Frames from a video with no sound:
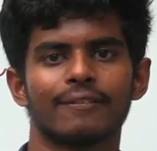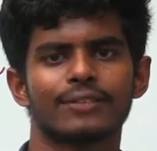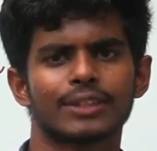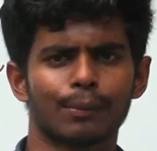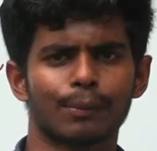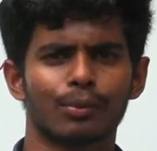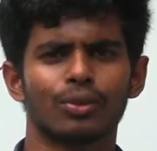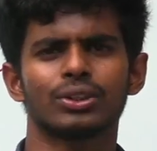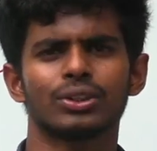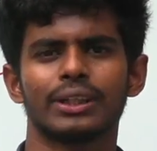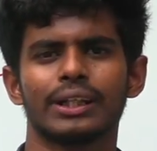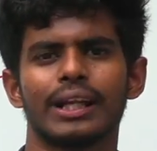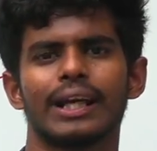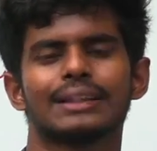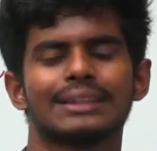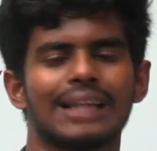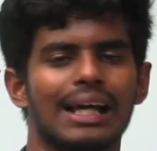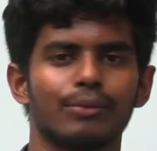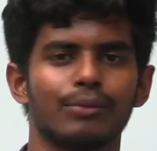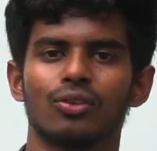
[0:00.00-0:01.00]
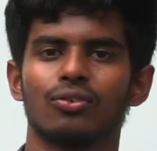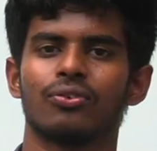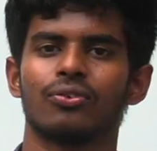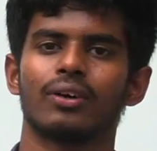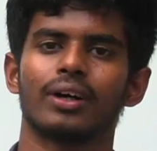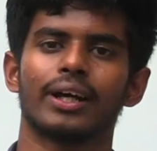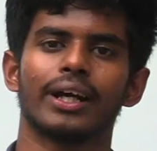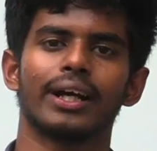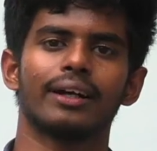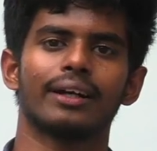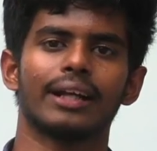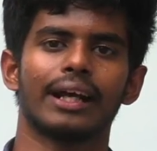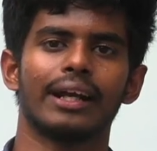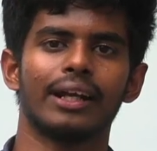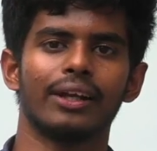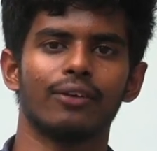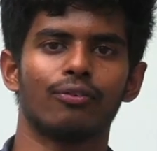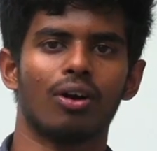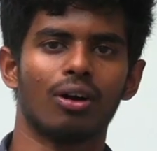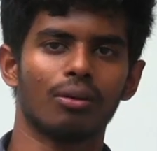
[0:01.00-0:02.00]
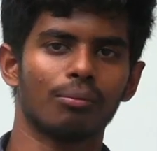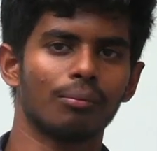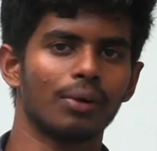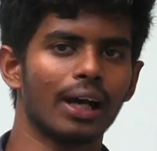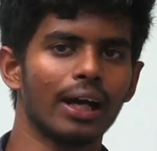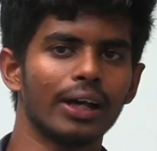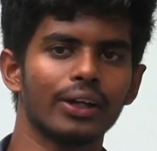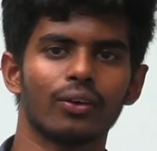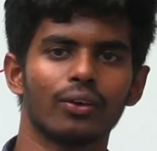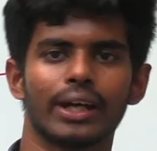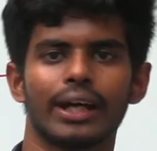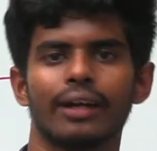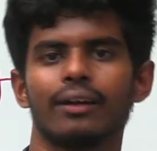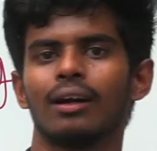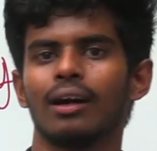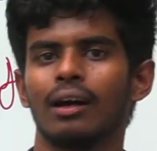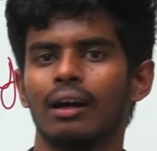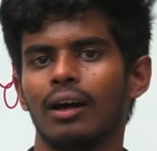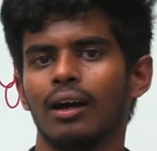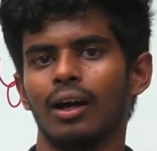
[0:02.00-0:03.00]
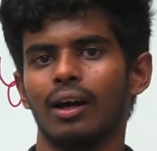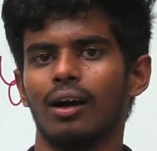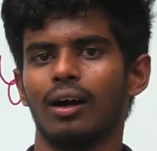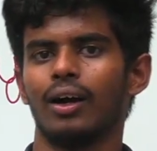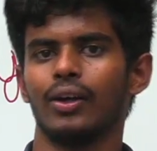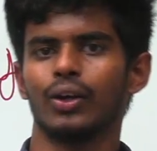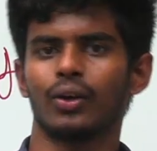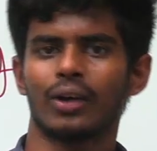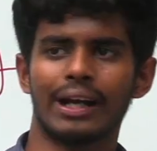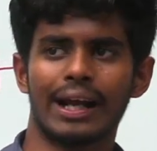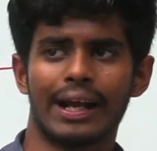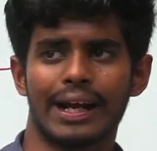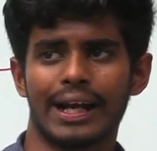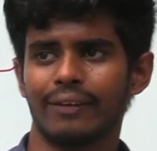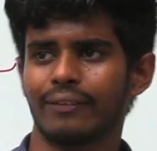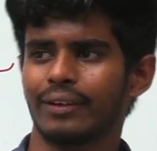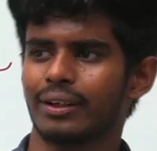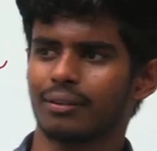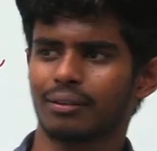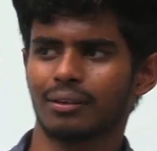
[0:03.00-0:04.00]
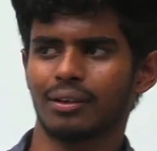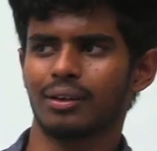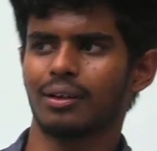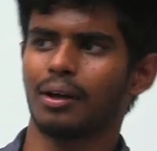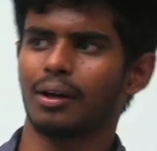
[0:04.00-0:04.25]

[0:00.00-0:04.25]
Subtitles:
suppose in exam you forget any formula, you can arrive it